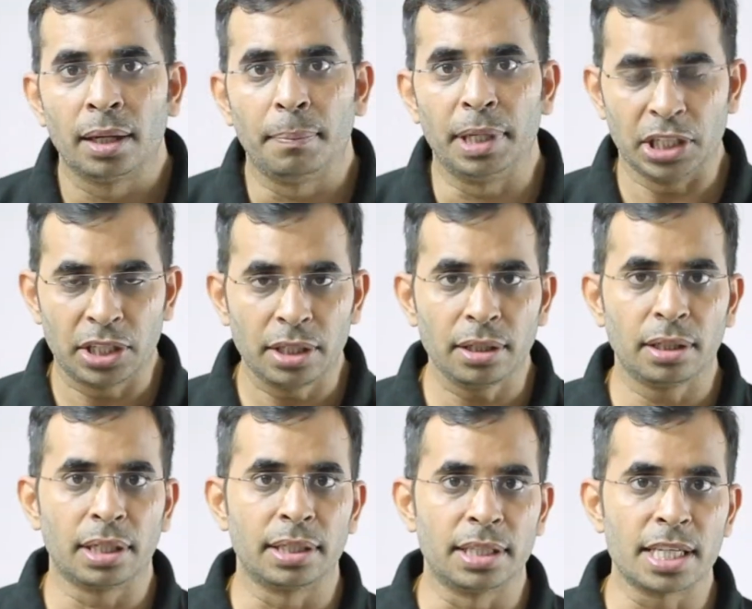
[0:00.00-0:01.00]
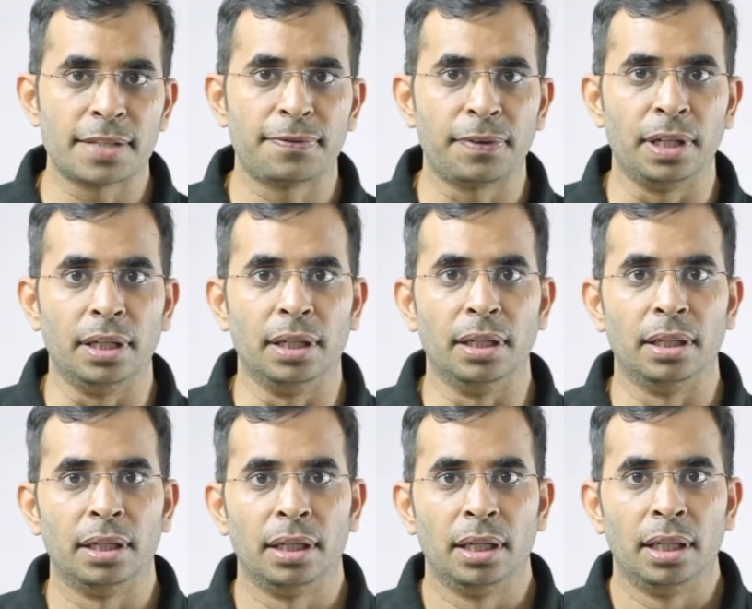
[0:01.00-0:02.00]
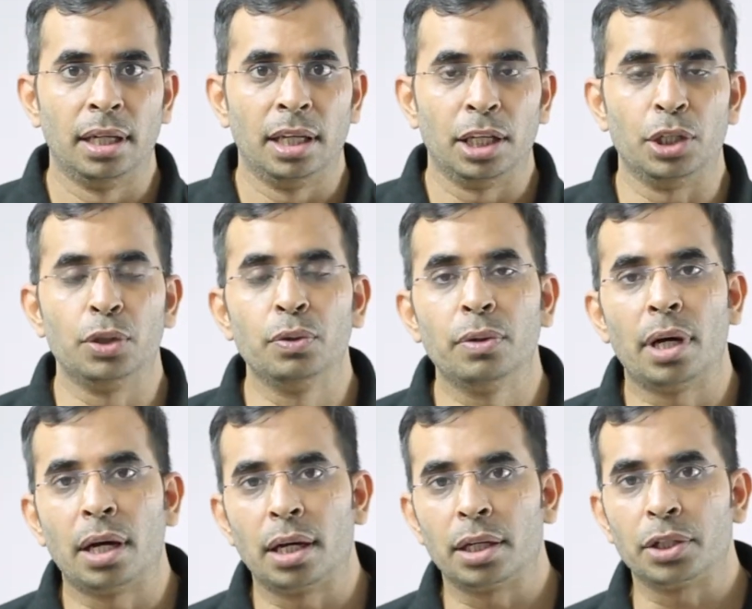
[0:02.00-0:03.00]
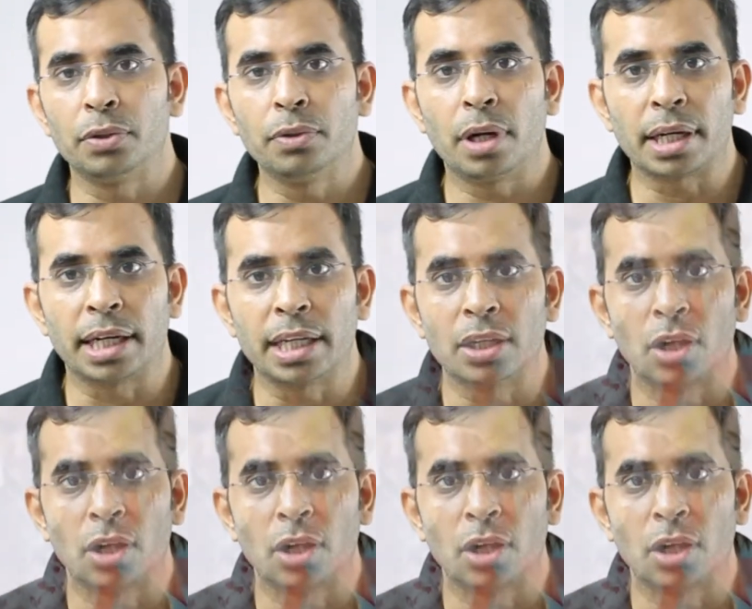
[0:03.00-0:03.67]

But here in this field, you are getting